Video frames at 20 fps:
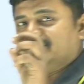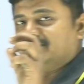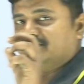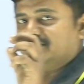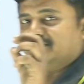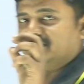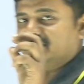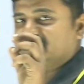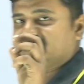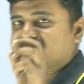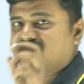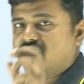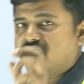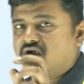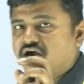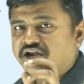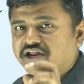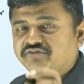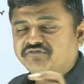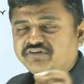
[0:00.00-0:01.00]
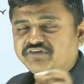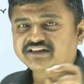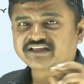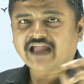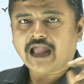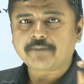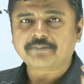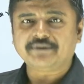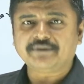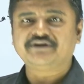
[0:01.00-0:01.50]
starting with
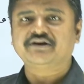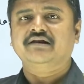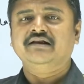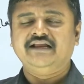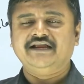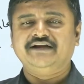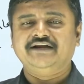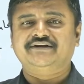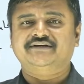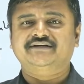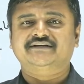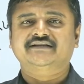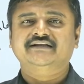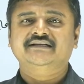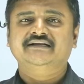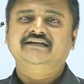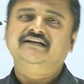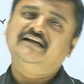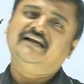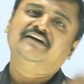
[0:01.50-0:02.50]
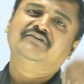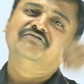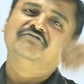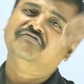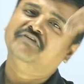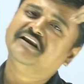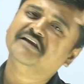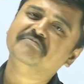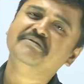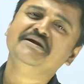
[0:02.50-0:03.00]
capital letter, it
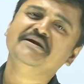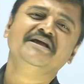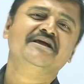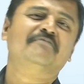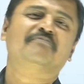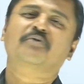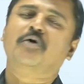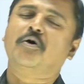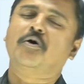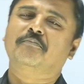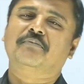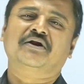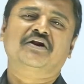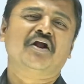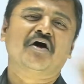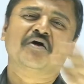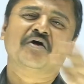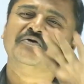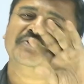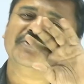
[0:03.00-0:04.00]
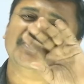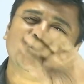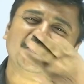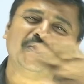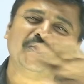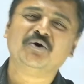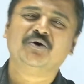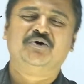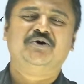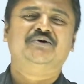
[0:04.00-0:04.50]
will be a proper noun.
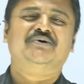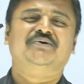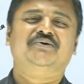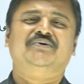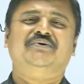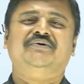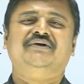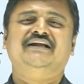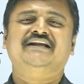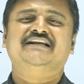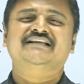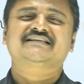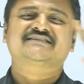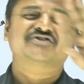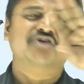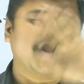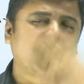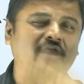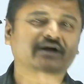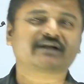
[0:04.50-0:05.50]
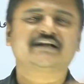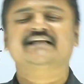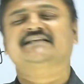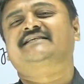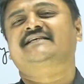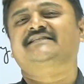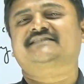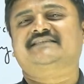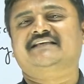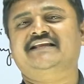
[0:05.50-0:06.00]
No, it is not
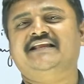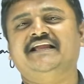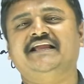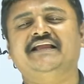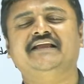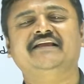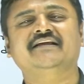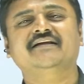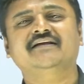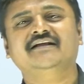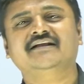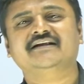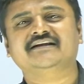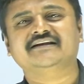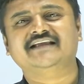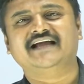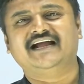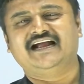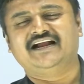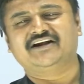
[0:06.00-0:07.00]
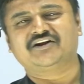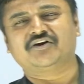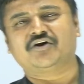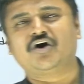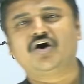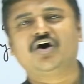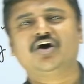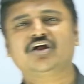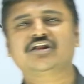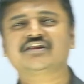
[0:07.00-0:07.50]
necessary that
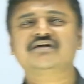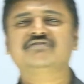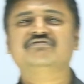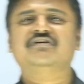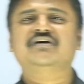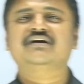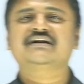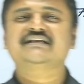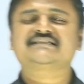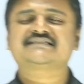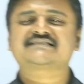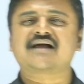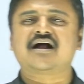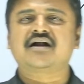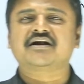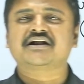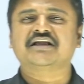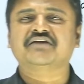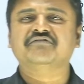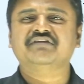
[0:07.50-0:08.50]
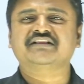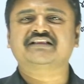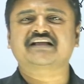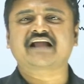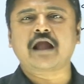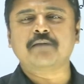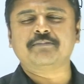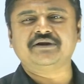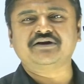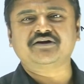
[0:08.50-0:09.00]
all the words starting with
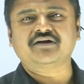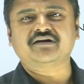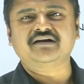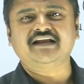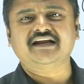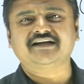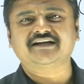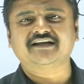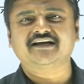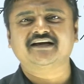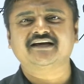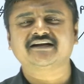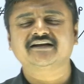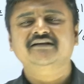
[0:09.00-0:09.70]
capital letter